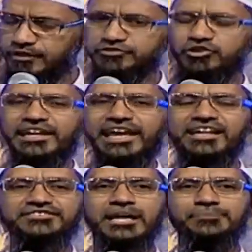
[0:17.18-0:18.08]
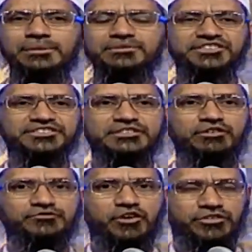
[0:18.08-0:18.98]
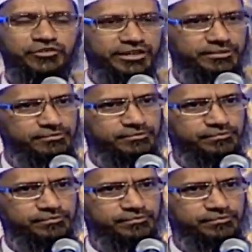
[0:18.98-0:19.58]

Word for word: Surah Nahal, chapter number 16, verse 43,